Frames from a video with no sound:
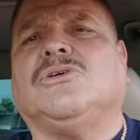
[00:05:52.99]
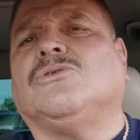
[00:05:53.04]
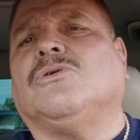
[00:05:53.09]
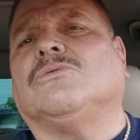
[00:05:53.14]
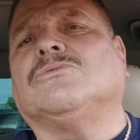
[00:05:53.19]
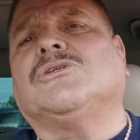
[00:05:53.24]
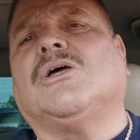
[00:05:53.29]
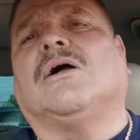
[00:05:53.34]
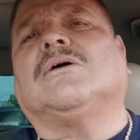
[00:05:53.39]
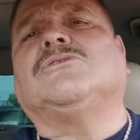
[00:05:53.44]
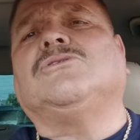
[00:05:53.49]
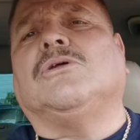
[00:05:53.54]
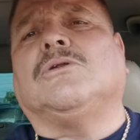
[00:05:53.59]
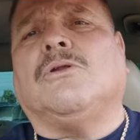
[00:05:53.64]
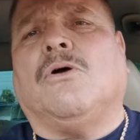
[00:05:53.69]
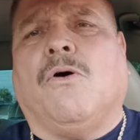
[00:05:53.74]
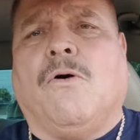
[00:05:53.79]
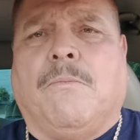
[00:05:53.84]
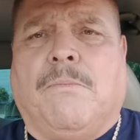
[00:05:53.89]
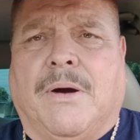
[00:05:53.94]
Don't talk to
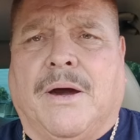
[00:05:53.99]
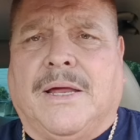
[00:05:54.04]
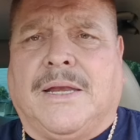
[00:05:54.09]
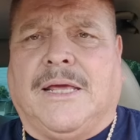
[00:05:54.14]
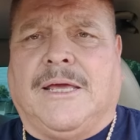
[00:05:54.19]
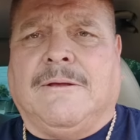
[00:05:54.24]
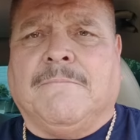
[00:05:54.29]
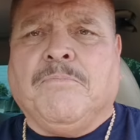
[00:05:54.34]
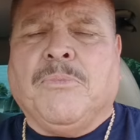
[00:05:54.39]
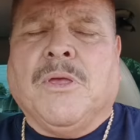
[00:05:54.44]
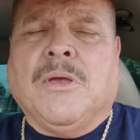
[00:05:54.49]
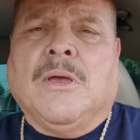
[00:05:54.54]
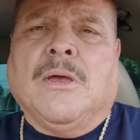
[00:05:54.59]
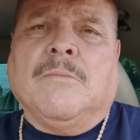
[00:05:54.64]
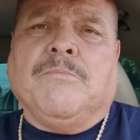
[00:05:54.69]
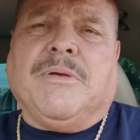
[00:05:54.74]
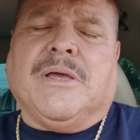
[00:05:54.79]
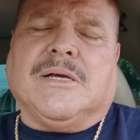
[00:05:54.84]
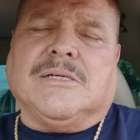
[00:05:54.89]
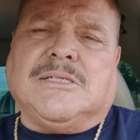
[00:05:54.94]
nobody,
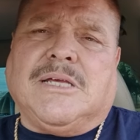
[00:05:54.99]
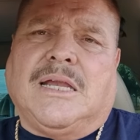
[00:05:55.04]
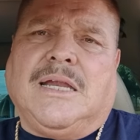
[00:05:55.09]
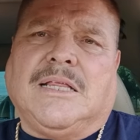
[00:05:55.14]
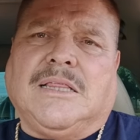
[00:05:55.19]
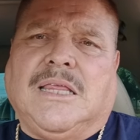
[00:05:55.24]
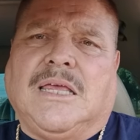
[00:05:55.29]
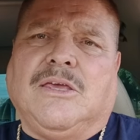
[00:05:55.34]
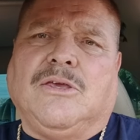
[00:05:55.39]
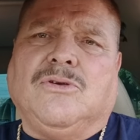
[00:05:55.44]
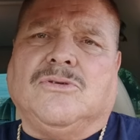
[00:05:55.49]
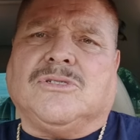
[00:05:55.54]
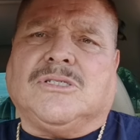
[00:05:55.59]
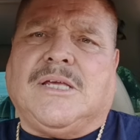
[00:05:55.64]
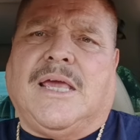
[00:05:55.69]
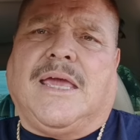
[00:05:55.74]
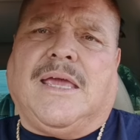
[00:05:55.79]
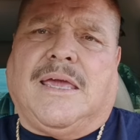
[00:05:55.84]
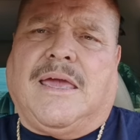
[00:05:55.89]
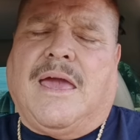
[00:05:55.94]
because anything you
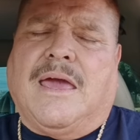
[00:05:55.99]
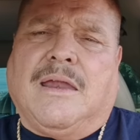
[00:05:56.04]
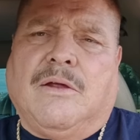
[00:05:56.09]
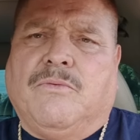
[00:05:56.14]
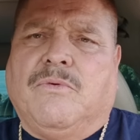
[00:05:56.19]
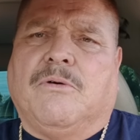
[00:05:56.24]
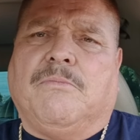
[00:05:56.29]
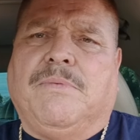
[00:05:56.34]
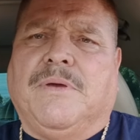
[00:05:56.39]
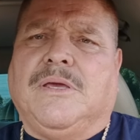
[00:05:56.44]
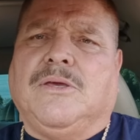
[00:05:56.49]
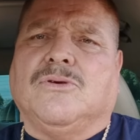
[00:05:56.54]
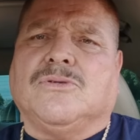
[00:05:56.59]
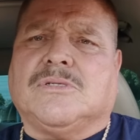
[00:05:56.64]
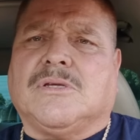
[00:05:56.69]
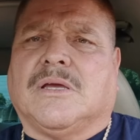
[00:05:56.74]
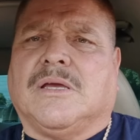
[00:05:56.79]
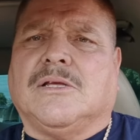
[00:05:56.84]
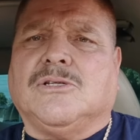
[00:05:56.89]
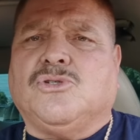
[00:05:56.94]
say can and will be used
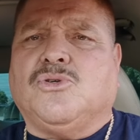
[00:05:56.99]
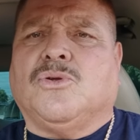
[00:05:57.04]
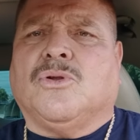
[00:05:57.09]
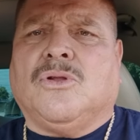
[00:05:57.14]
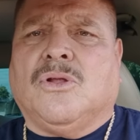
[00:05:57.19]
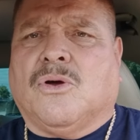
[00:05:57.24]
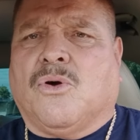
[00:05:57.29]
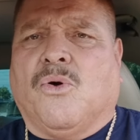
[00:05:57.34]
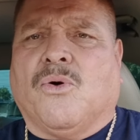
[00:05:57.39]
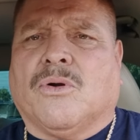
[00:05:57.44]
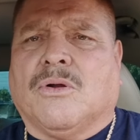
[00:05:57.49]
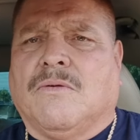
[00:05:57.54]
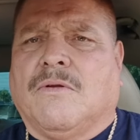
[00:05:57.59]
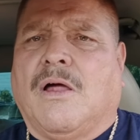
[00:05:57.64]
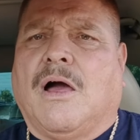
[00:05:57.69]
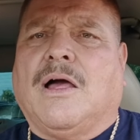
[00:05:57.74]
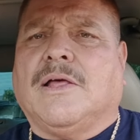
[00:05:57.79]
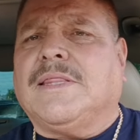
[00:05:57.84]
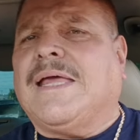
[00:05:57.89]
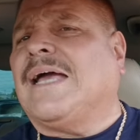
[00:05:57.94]
against you in the court of
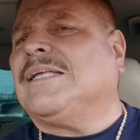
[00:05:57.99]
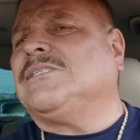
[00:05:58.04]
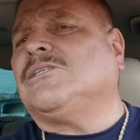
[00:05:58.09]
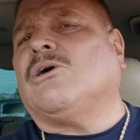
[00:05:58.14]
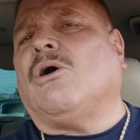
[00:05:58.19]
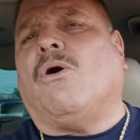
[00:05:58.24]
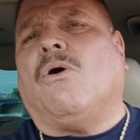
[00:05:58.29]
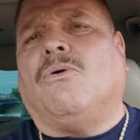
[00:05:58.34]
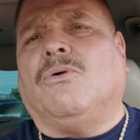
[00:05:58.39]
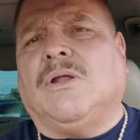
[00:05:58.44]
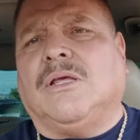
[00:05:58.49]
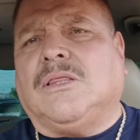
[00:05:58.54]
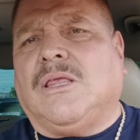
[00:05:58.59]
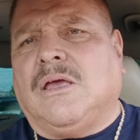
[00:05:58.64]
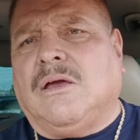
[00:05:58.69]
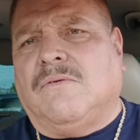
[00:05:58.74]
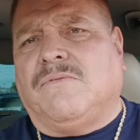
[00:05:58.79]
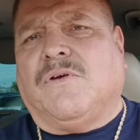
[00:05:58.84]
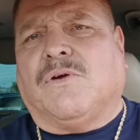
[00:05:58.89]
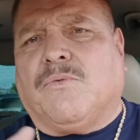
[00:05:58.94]
law. And that's the only
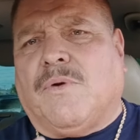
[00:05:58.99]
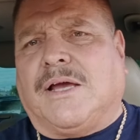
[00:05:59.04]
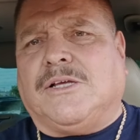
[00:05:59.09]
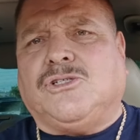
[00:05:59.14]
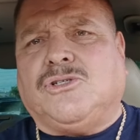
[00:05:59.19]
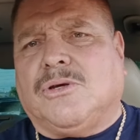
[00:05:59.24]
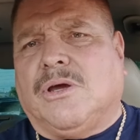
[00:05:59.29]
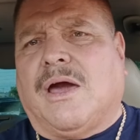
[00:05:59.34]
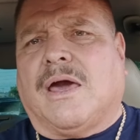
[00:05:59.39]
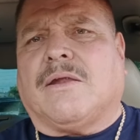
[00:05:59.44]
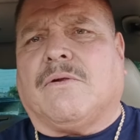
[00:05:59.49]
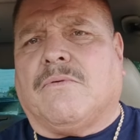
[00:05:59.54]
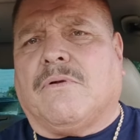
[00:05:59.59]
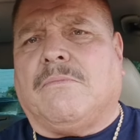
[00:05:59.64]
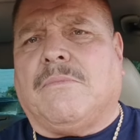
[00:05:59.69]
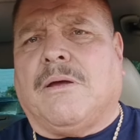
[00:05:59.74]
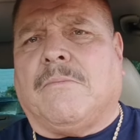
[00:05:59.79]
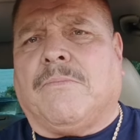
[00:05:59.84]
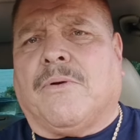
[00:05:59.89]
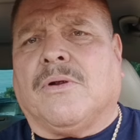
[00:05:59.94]
thing of your rights you got to
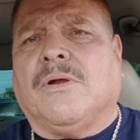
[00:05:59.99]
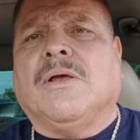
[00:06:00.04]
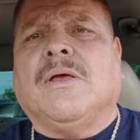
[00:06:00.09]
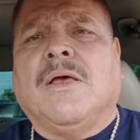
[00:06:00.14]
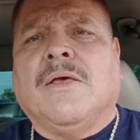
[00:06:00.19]
remember.